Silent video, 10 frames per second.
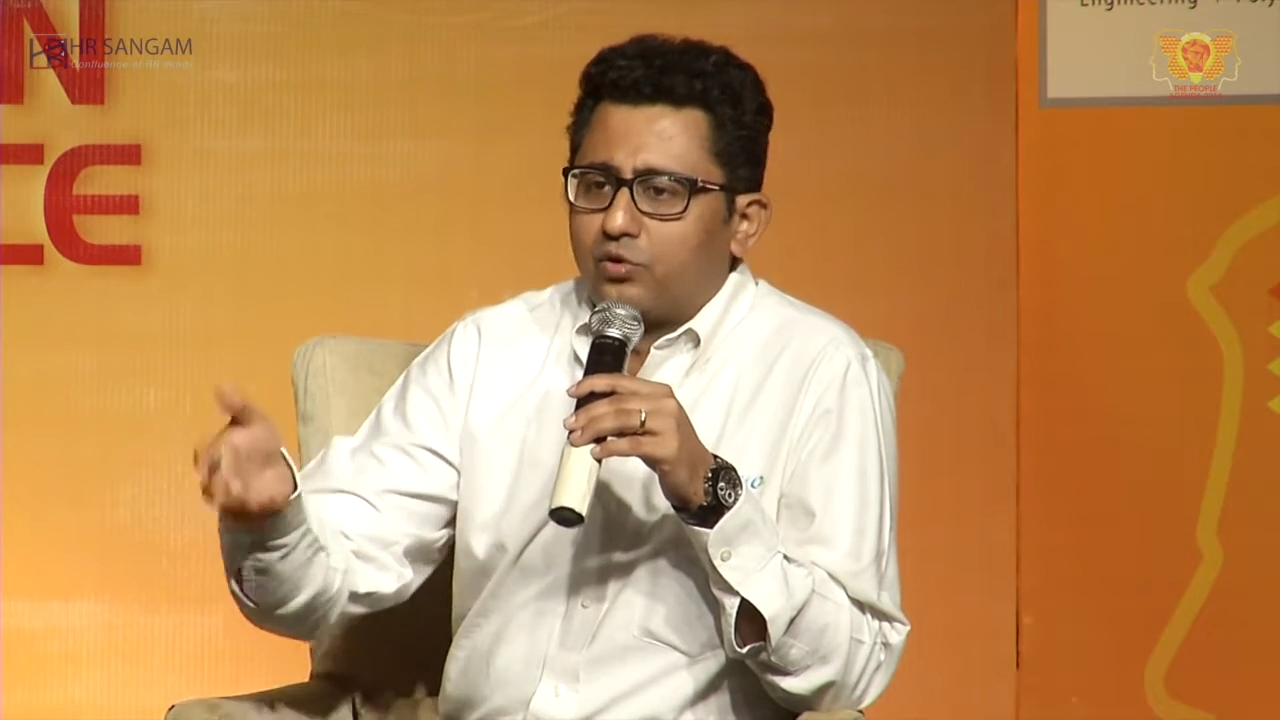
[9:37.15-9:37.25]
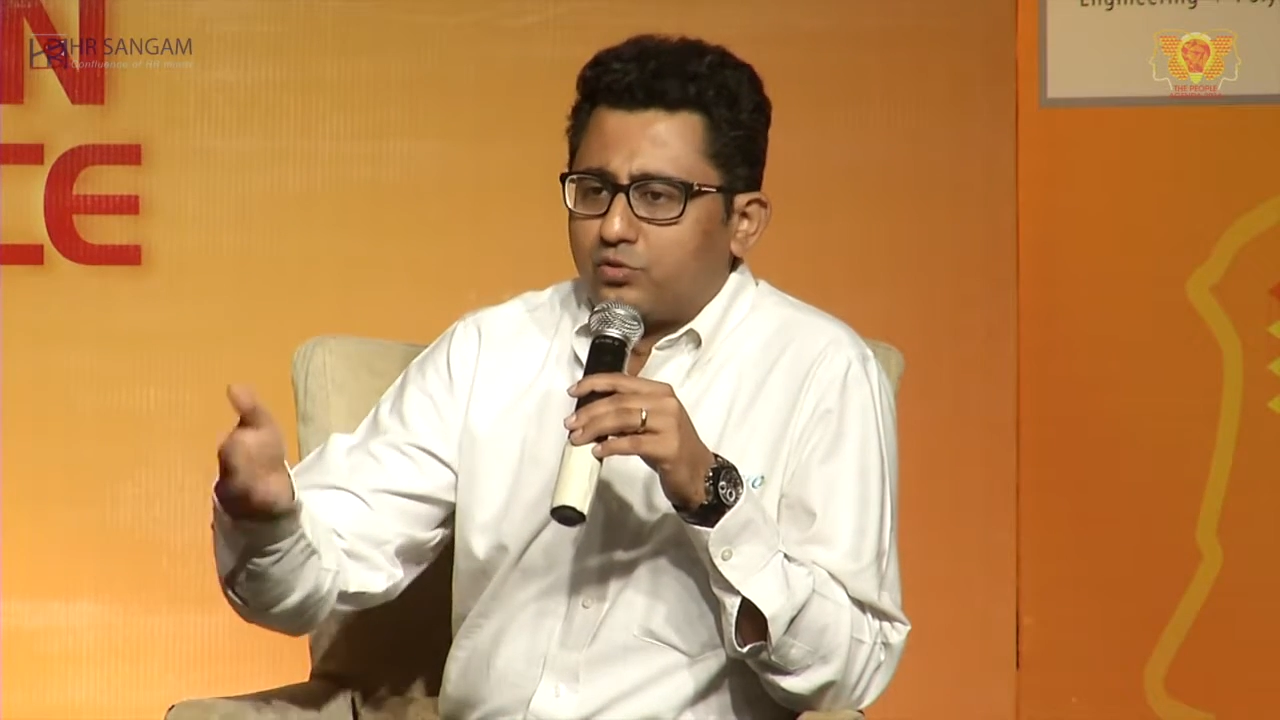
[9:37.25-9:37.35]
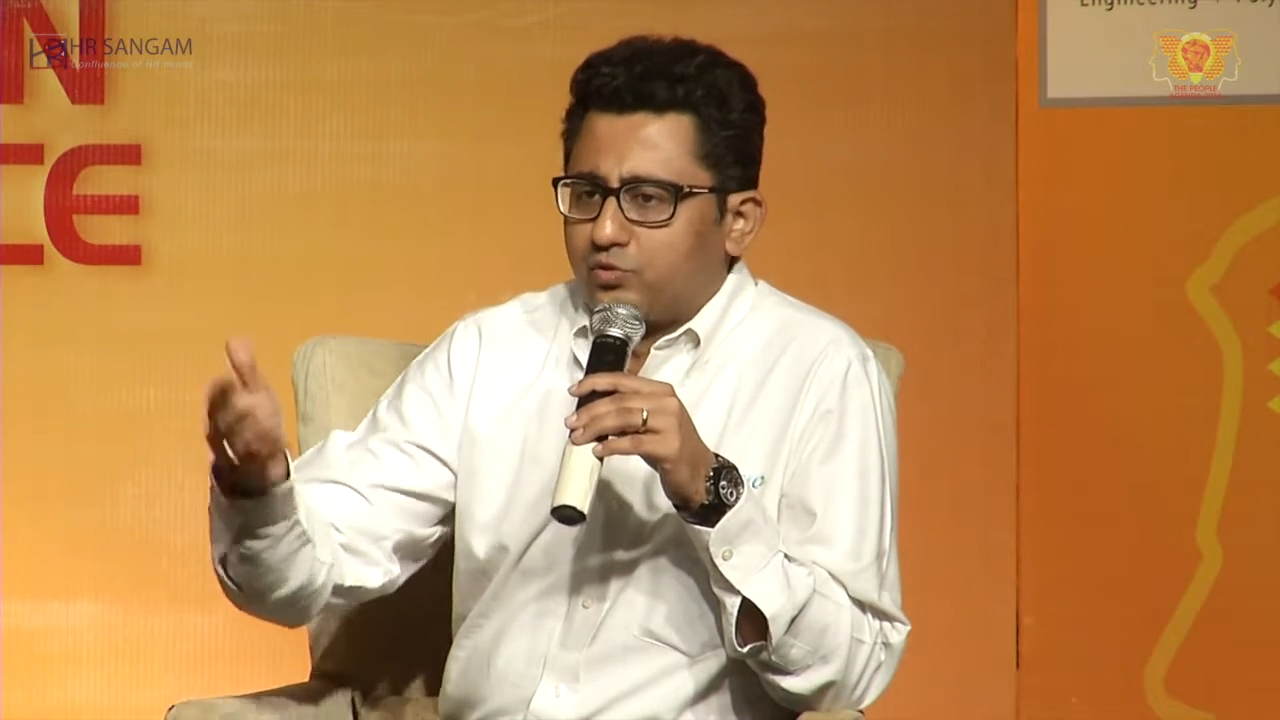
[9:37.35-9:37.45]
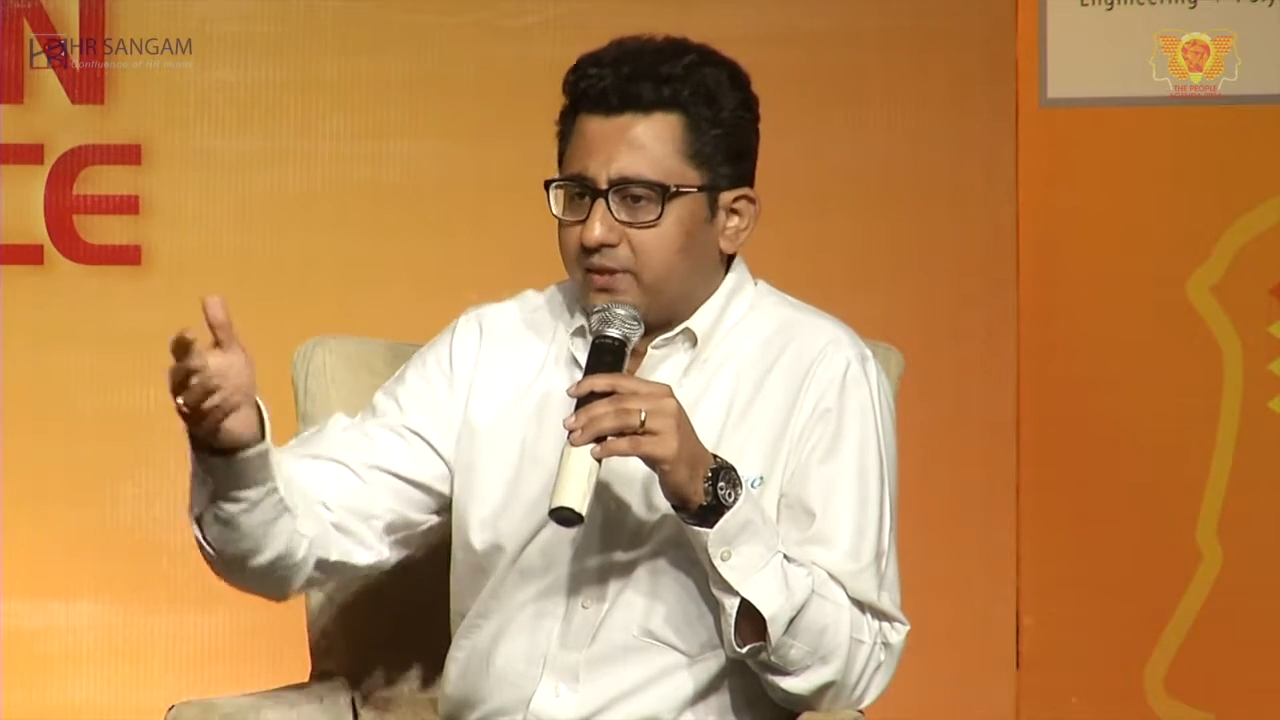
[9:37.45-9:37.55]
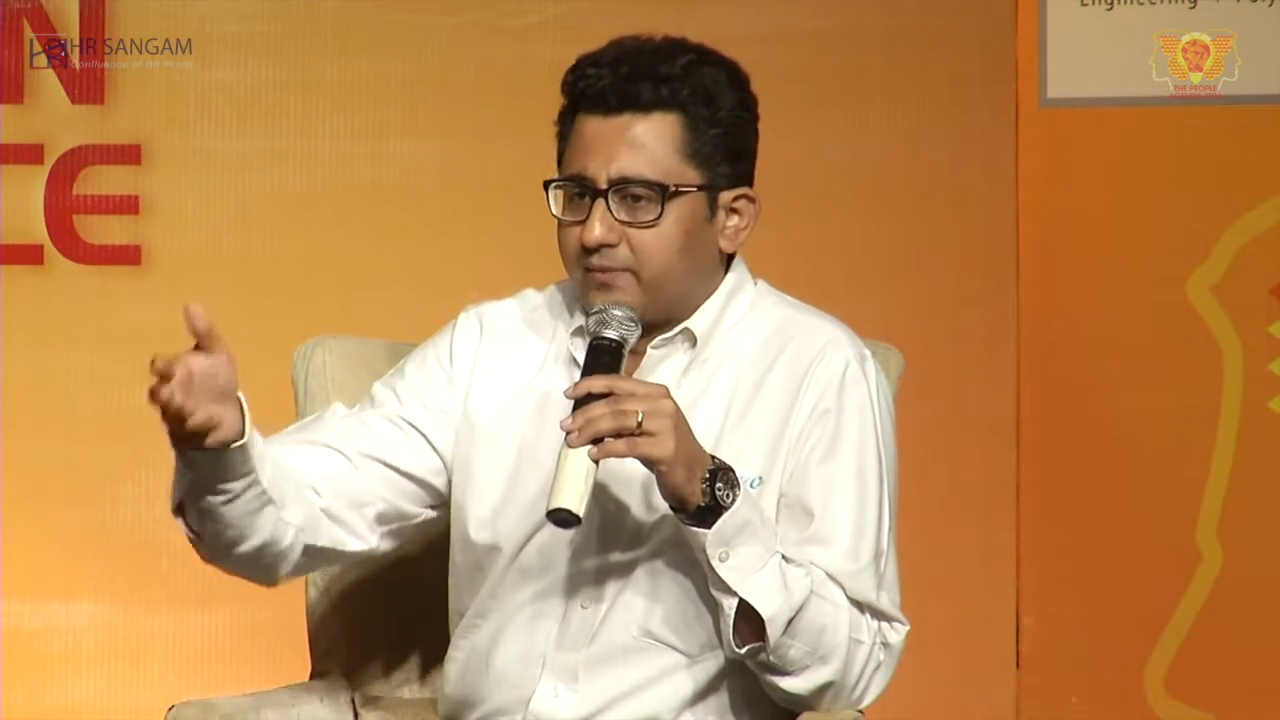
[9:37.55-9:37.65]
through some